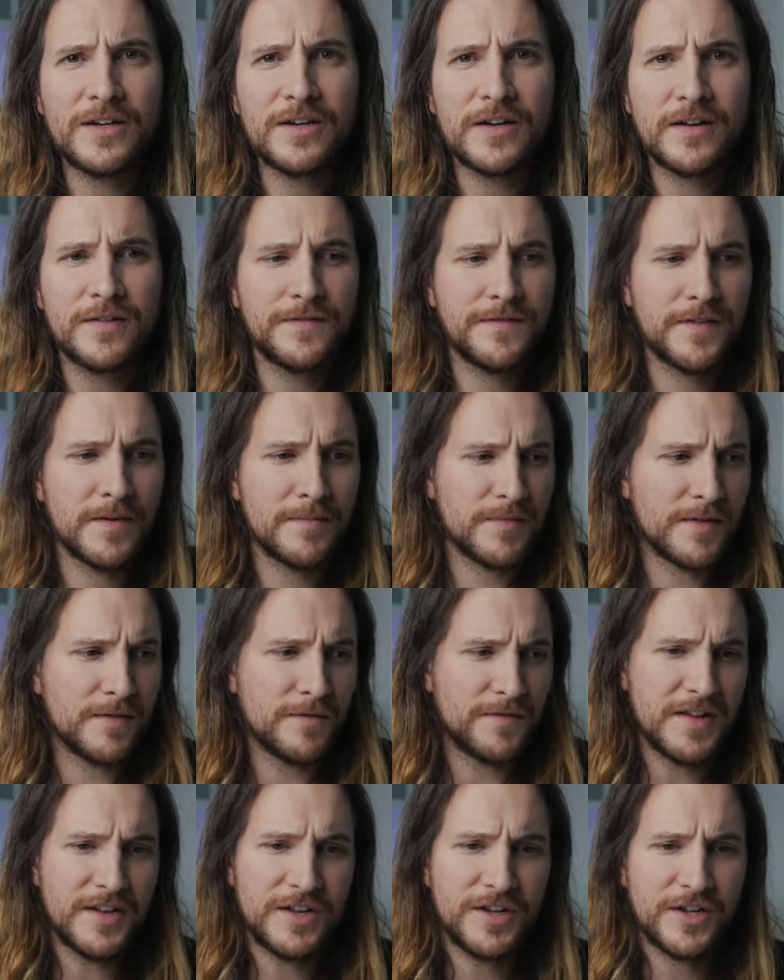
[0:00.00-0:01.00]
look from the
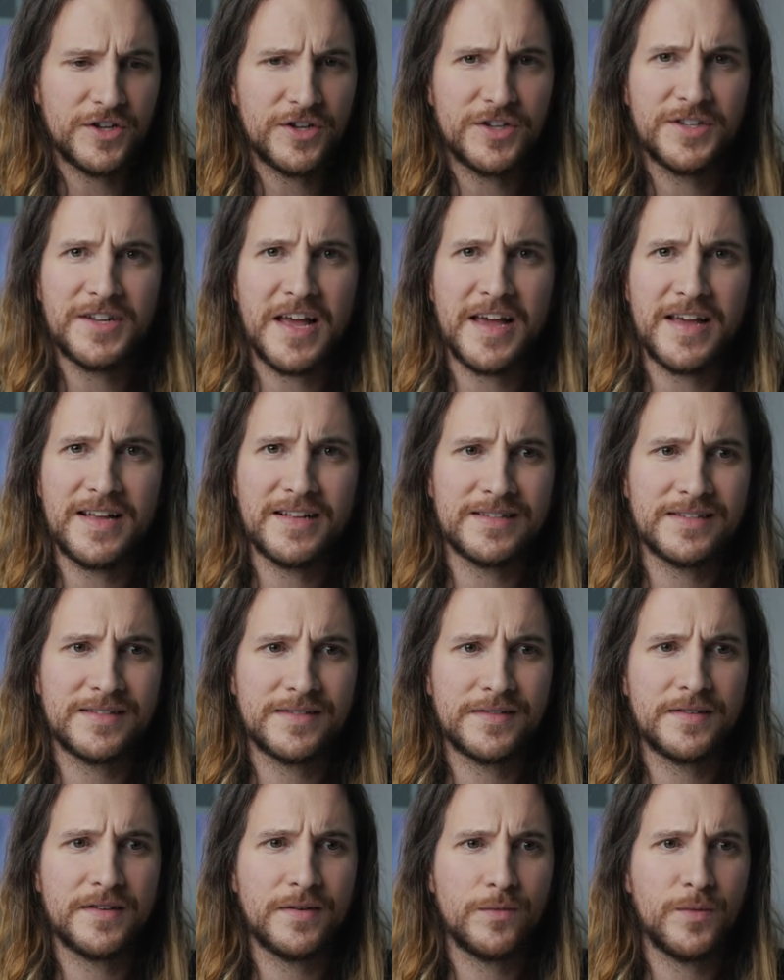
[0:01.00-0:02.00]
vintage
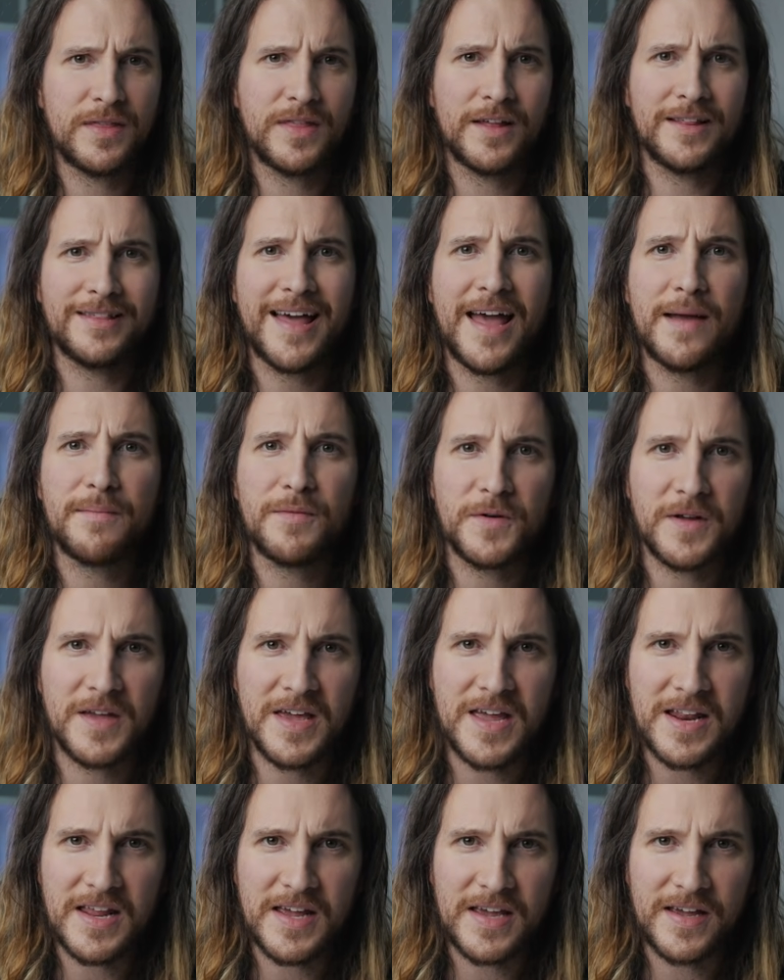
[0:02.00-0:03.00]
days with a
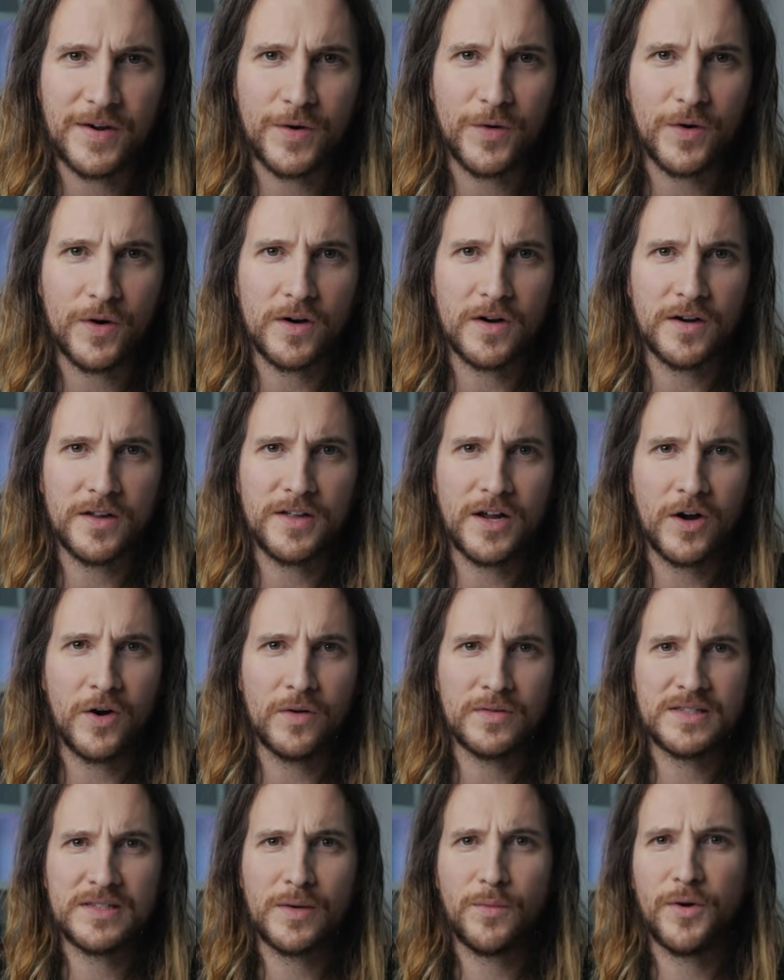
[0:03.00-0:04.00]
Lamborghini or, you
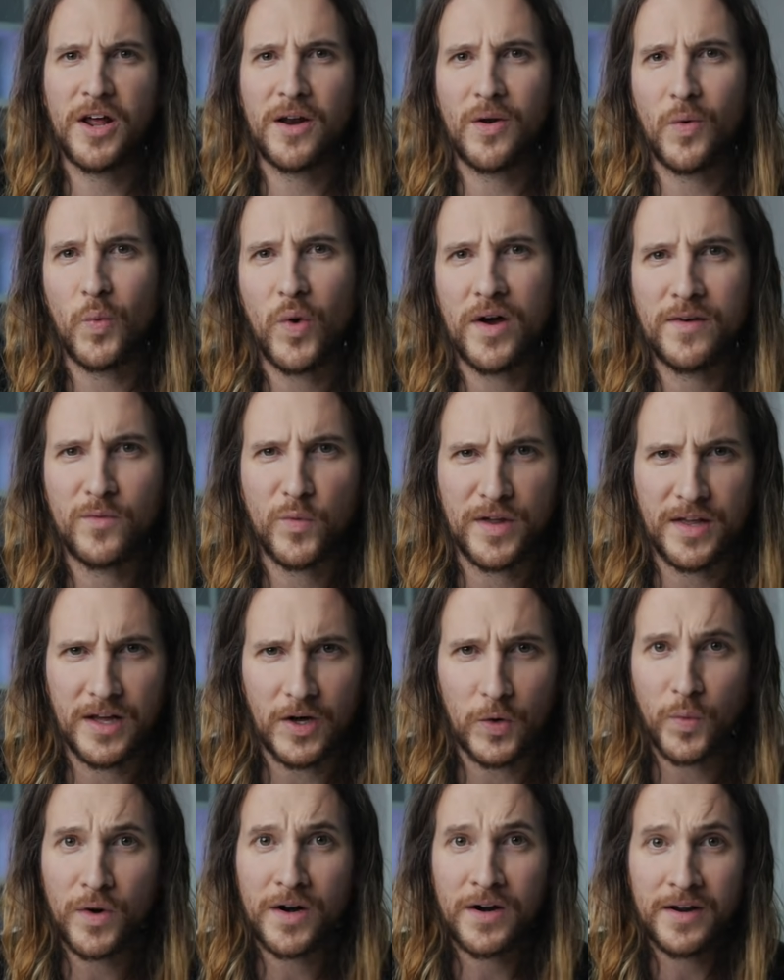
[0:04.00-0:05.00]
know, someone on a
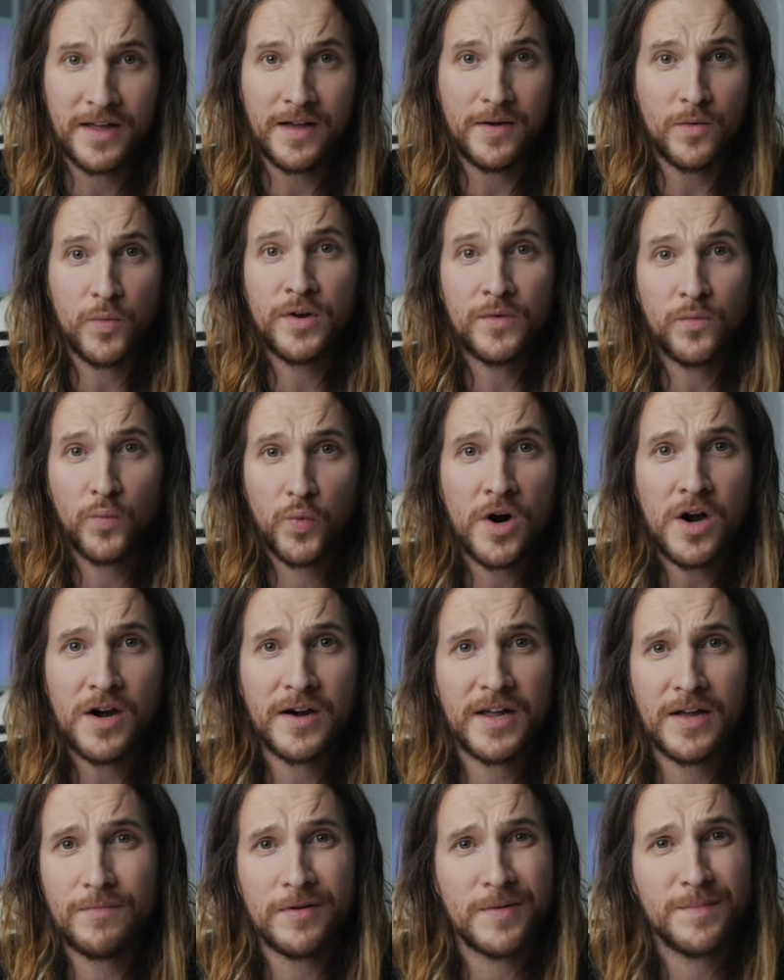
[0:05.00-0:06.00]
Onewheel where it would
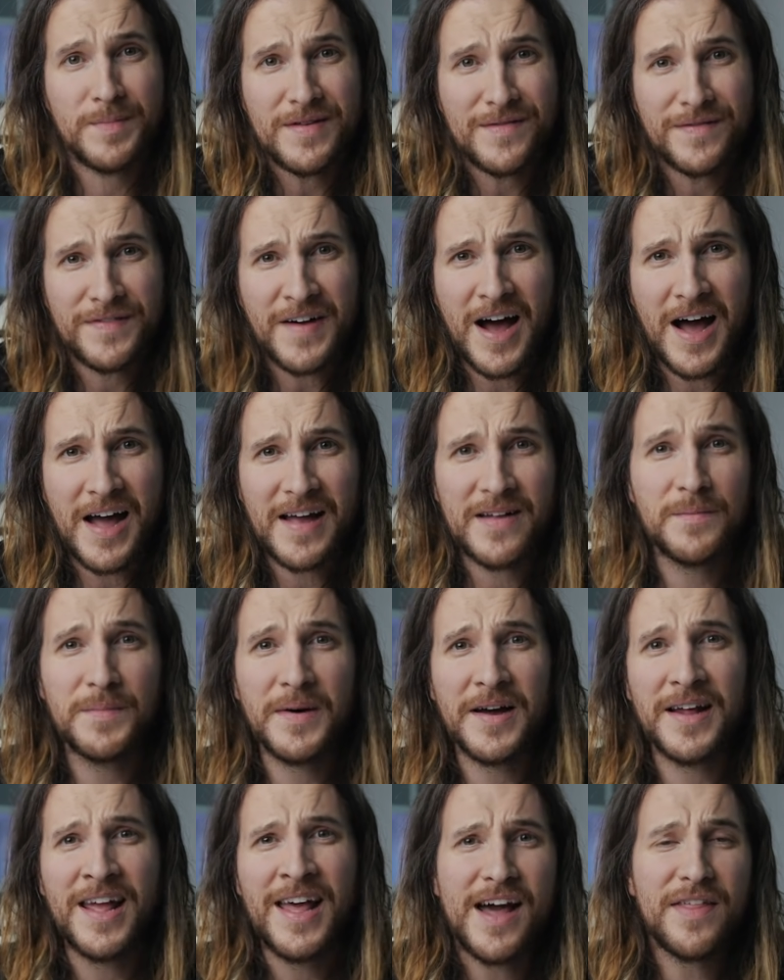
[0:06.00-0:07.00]
work, it would be fine.
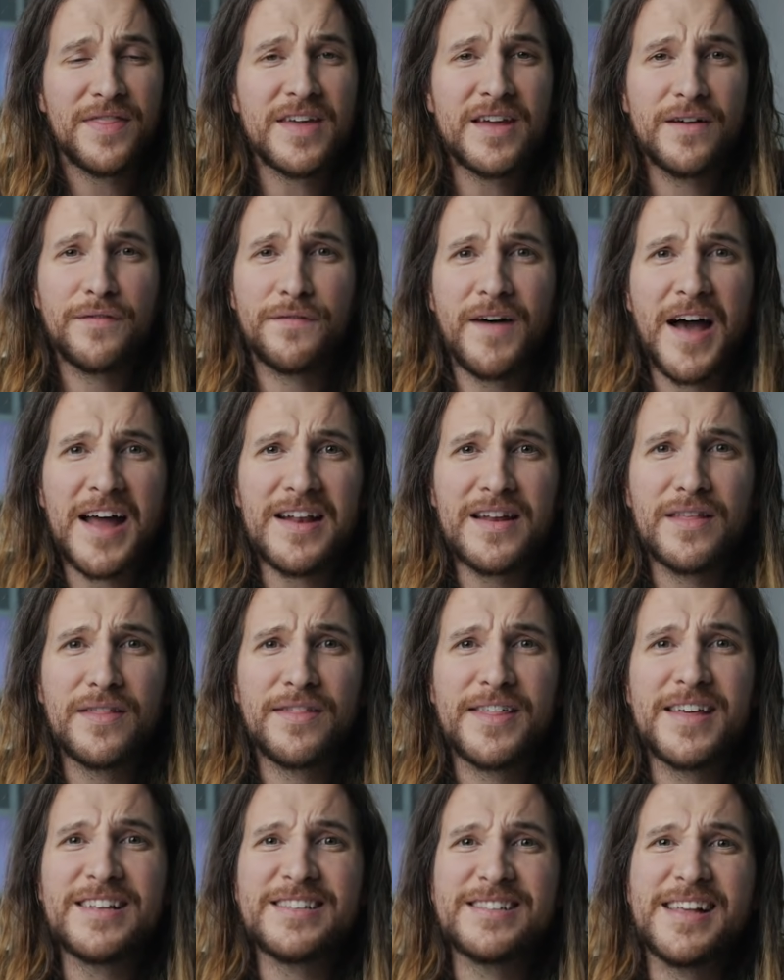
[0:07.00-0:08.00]
But I think finding
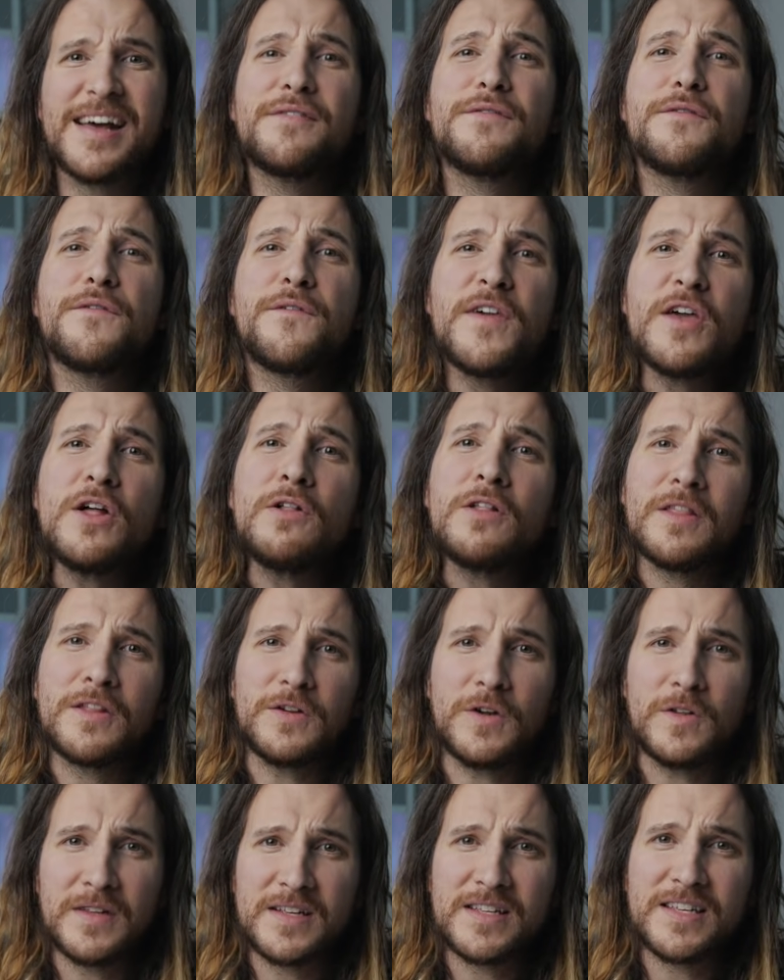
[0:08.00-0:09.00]
things that feel a
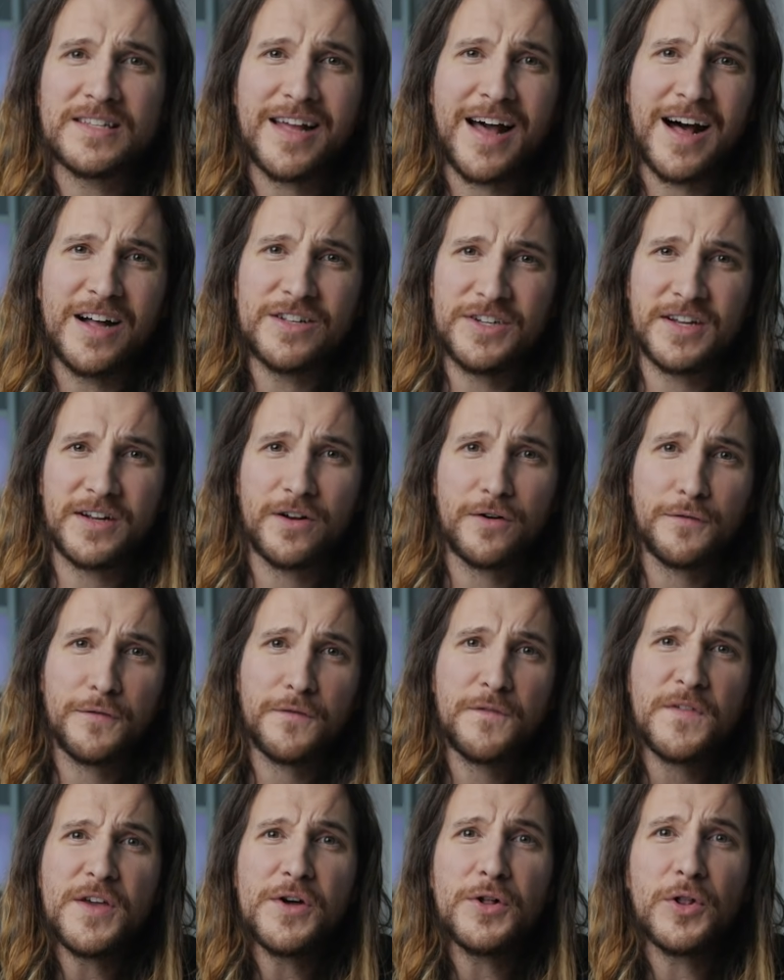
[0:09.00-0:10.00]
little nostalgic or
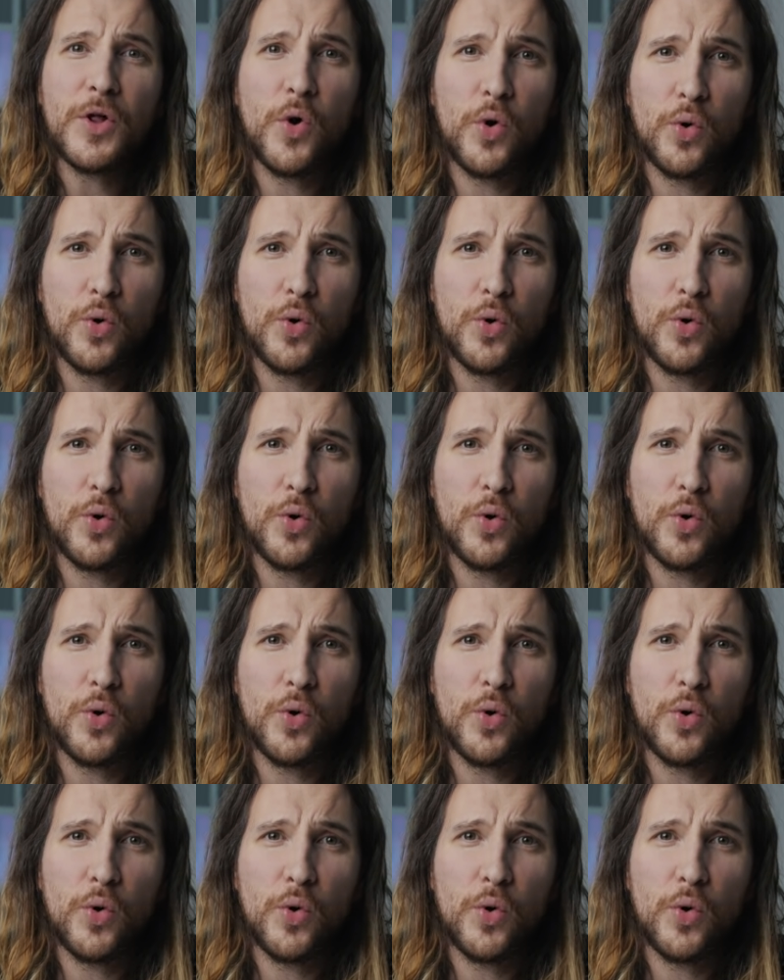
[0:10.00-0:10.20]
feel